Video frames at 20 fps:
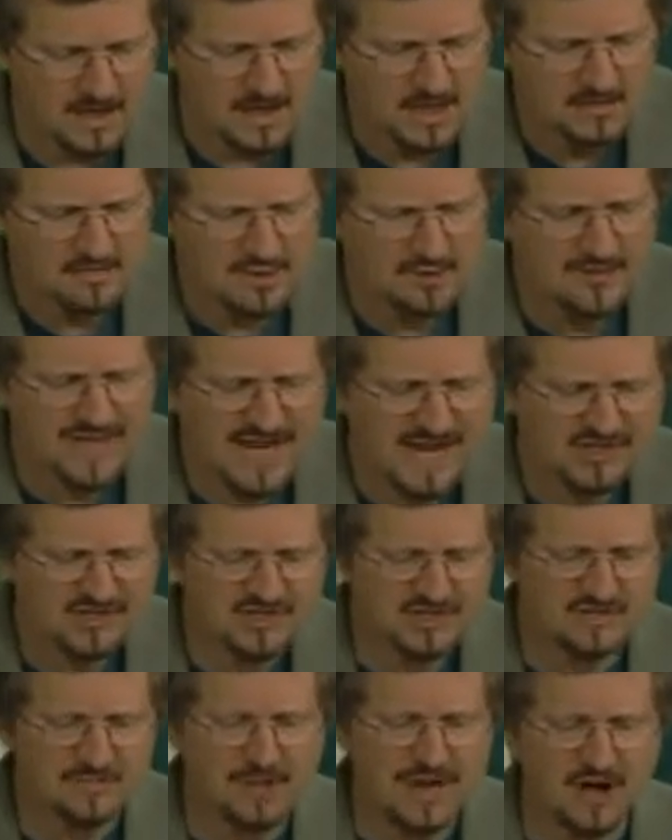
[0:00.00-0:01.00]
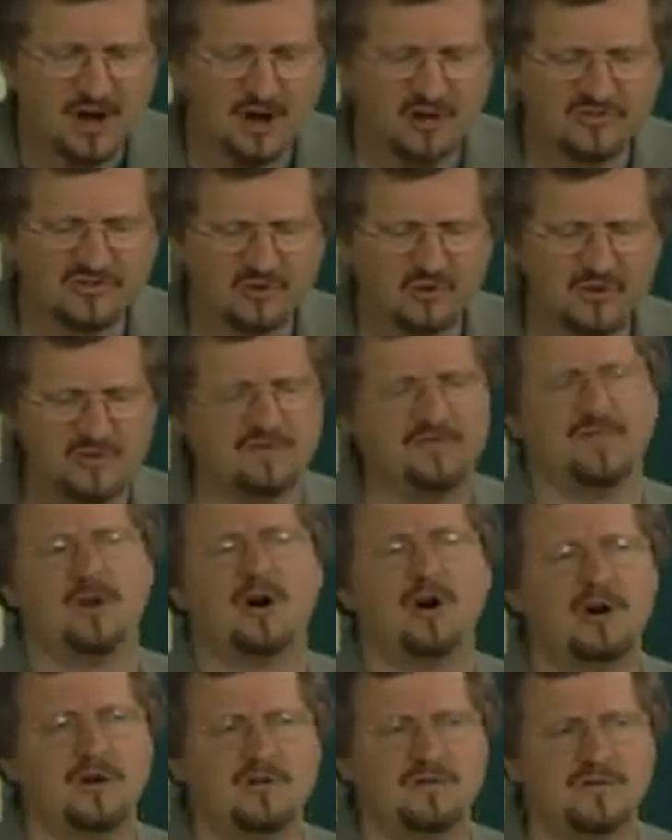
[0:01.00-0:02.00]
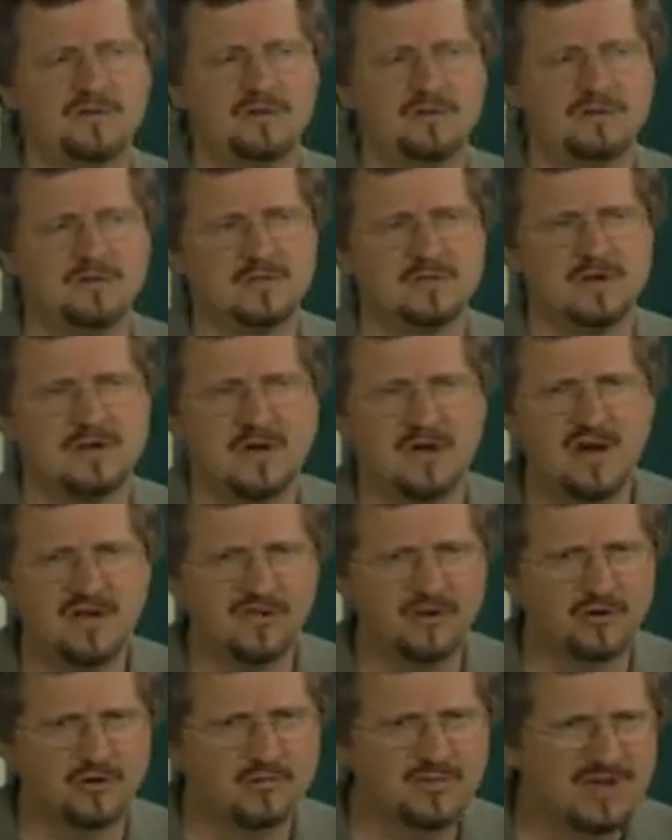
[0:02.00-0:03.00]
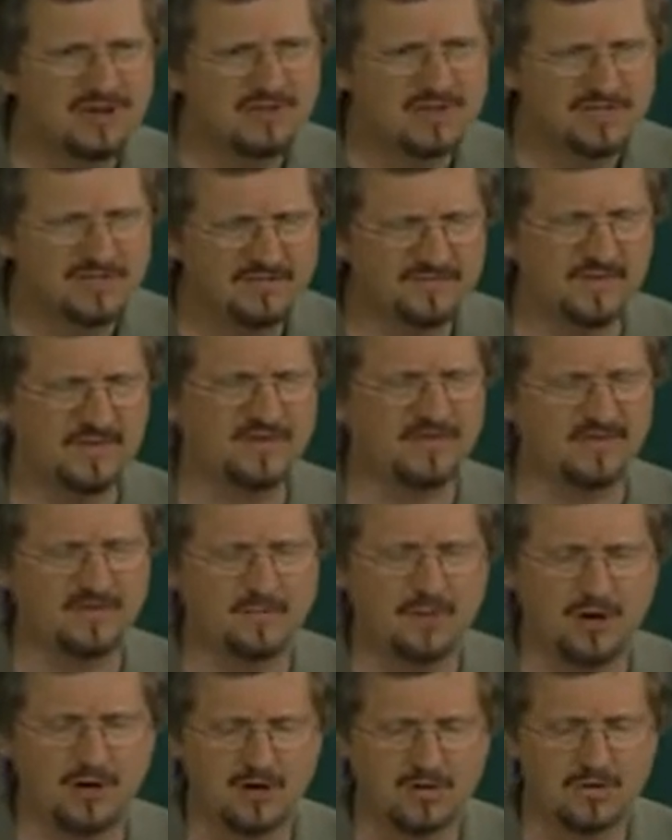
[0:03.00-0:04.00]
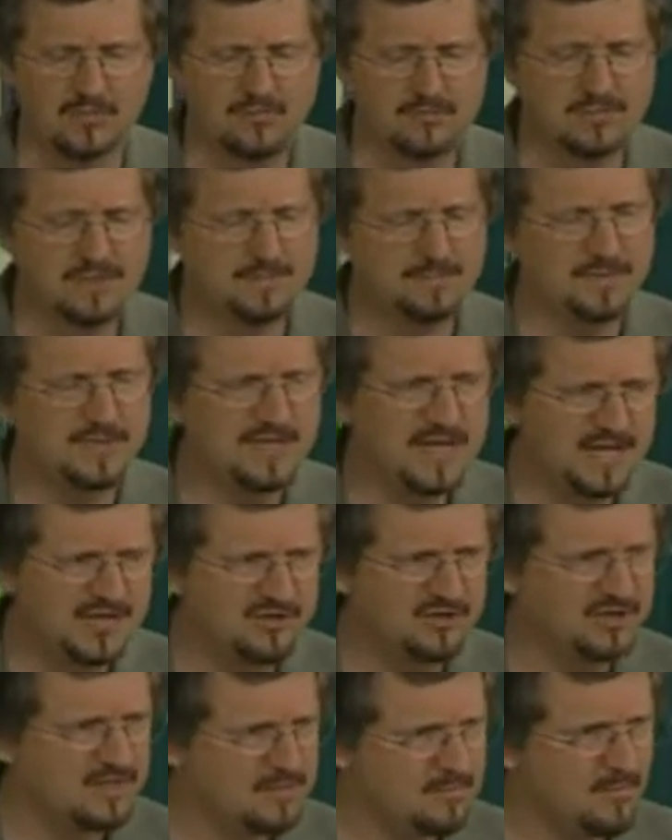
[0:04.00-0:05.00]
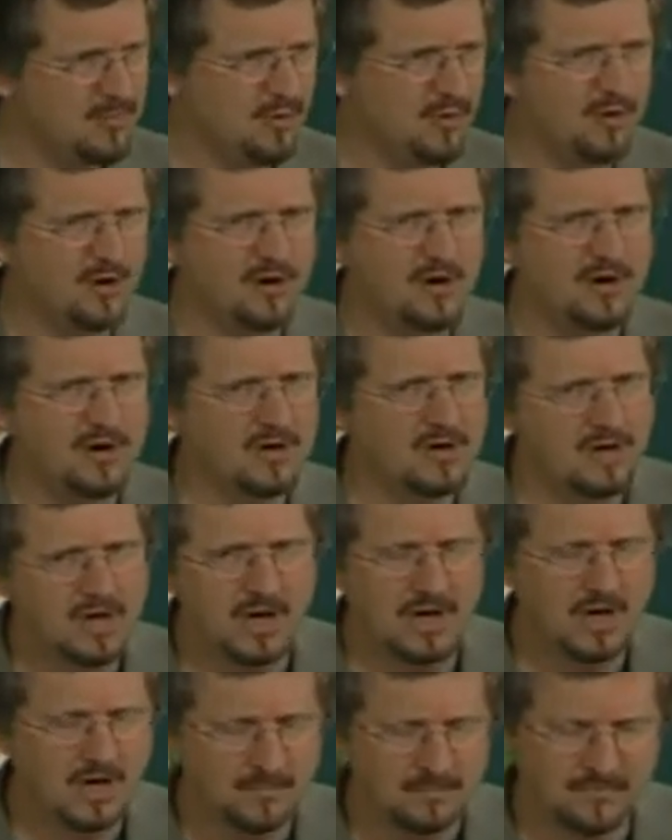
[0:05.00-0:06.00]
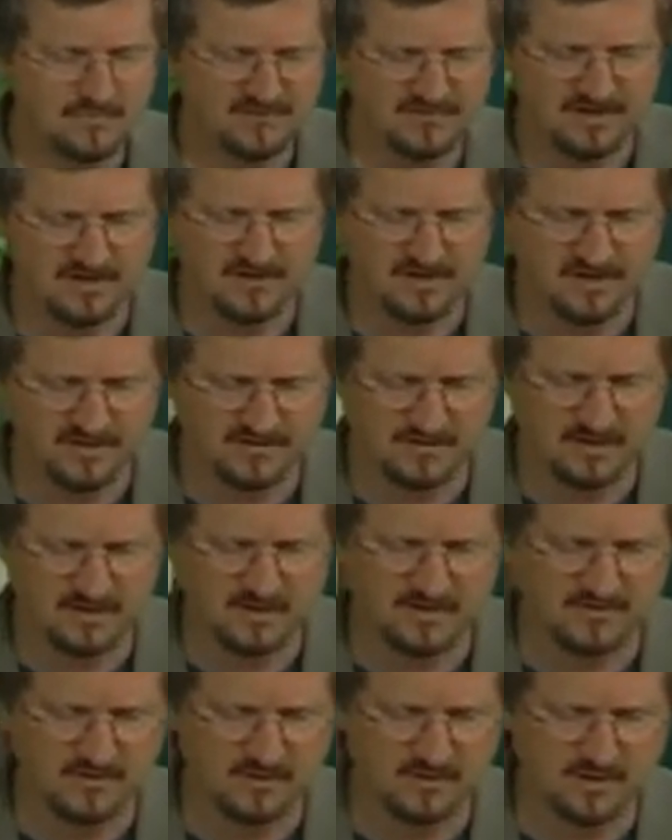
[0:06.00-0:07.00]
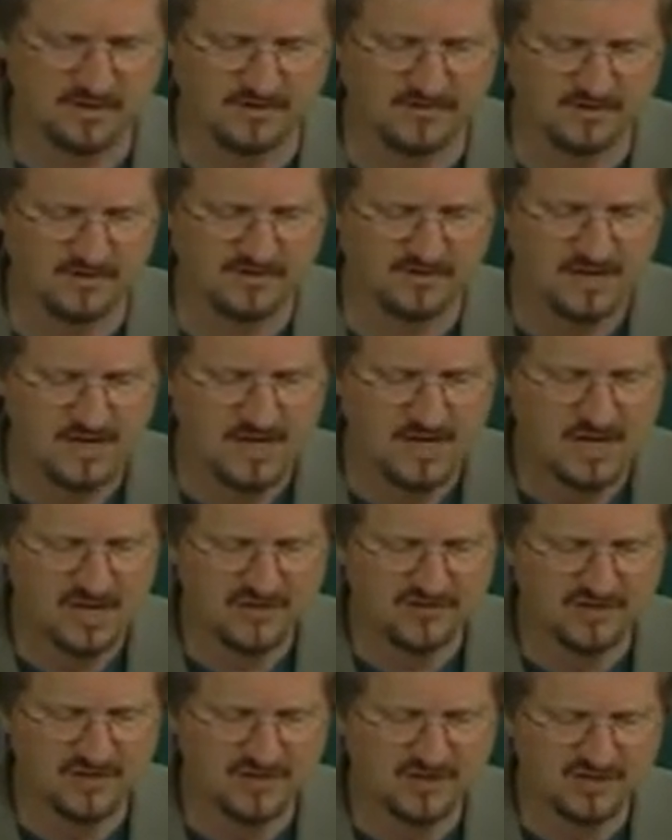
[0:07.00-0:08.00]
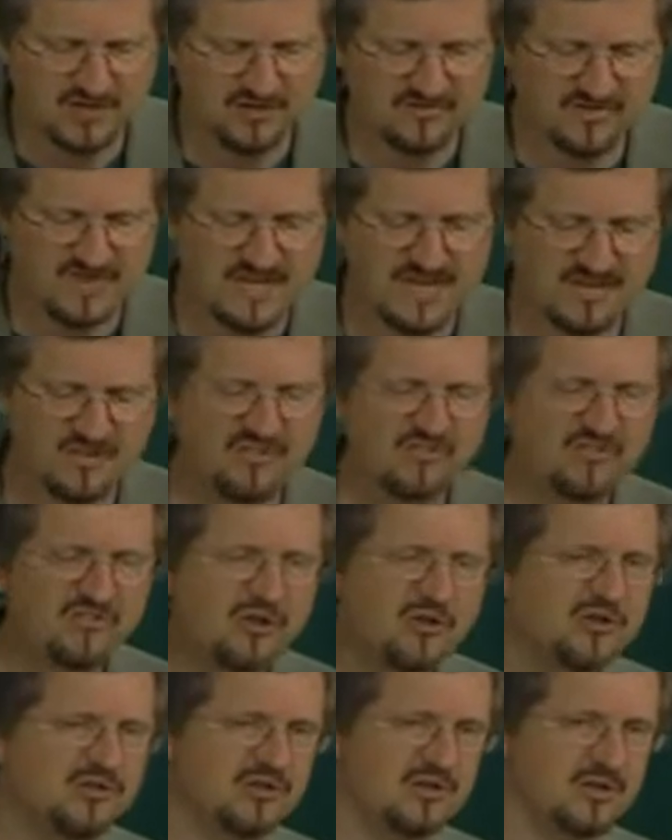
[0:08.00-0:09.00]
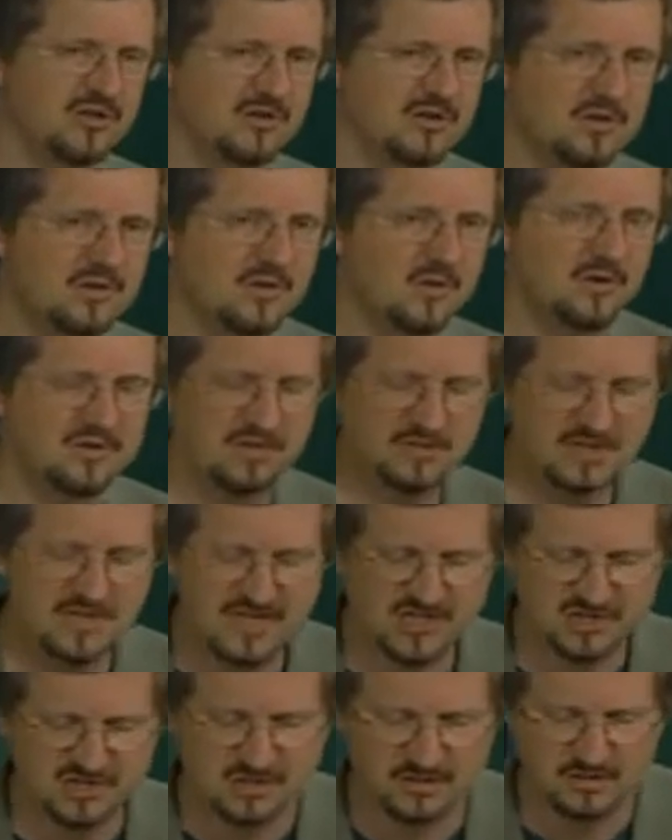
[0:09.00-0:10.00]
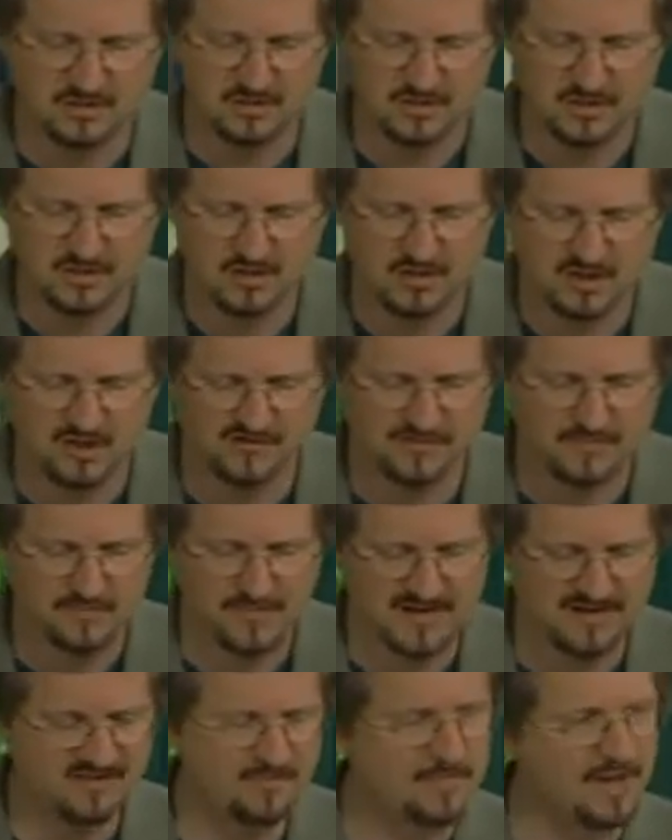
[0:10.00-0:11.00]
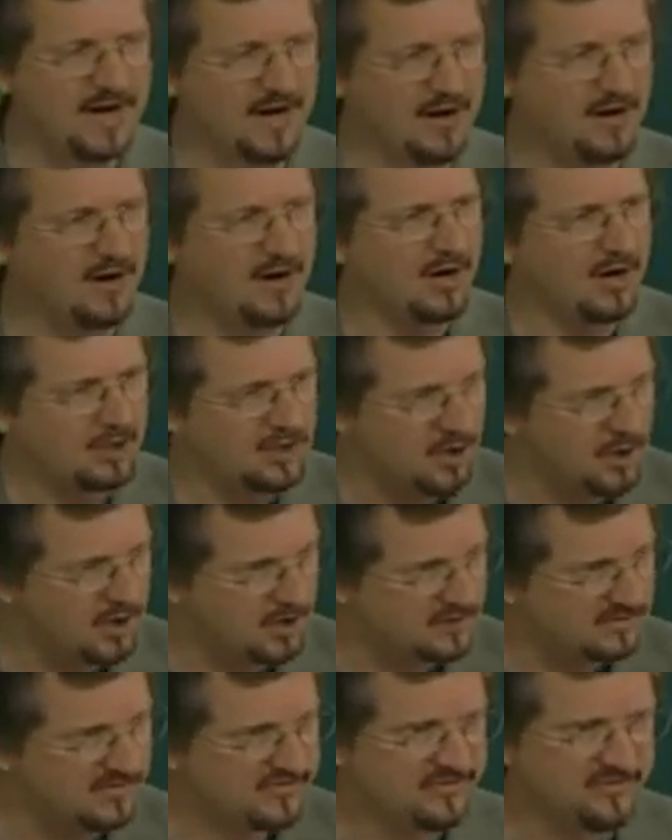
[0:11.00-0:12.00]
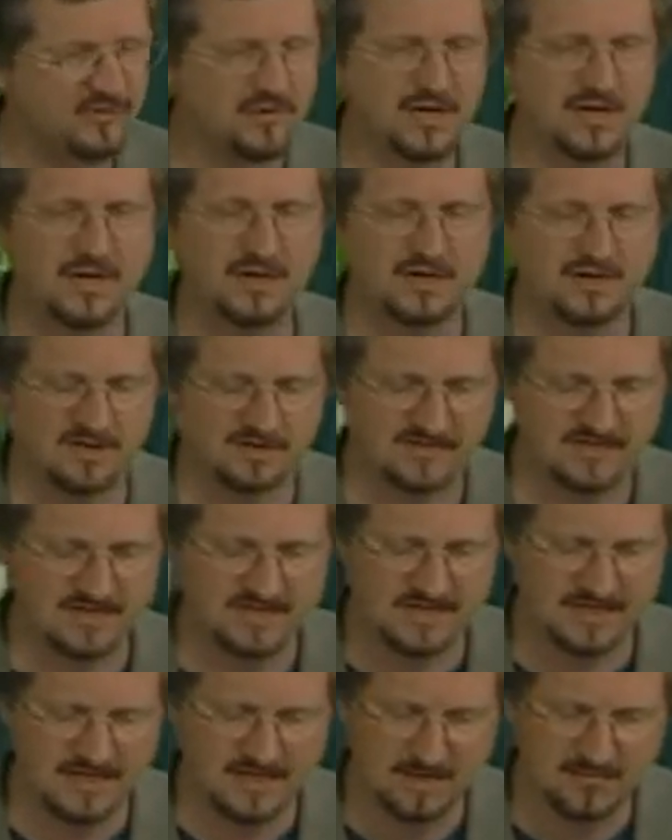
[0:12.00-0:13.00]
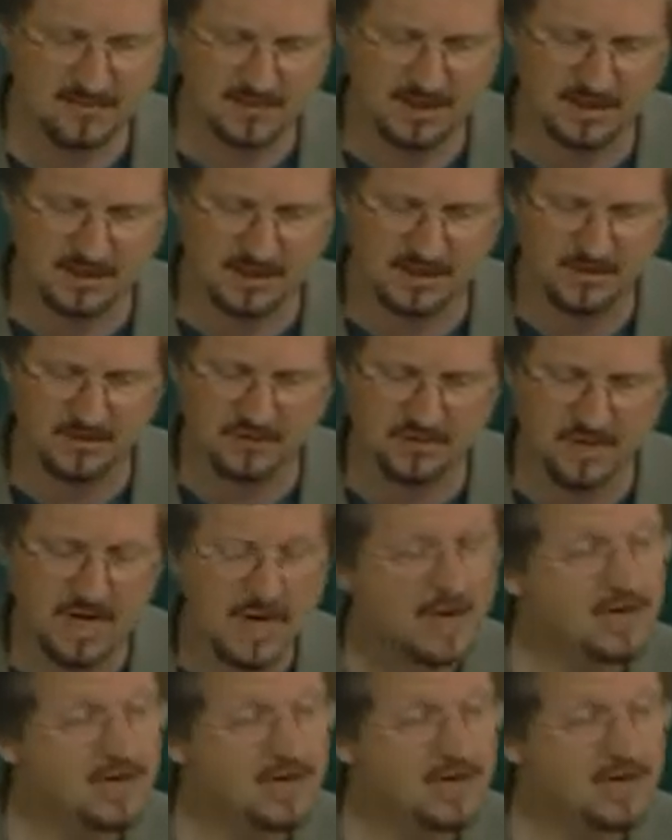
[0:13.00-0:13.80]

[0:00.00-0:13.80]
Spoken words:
Mutations may also involve other relatively small but potentially more serious consequences, such as the insertion or deletion of a base pair along the string of a DNA molecule.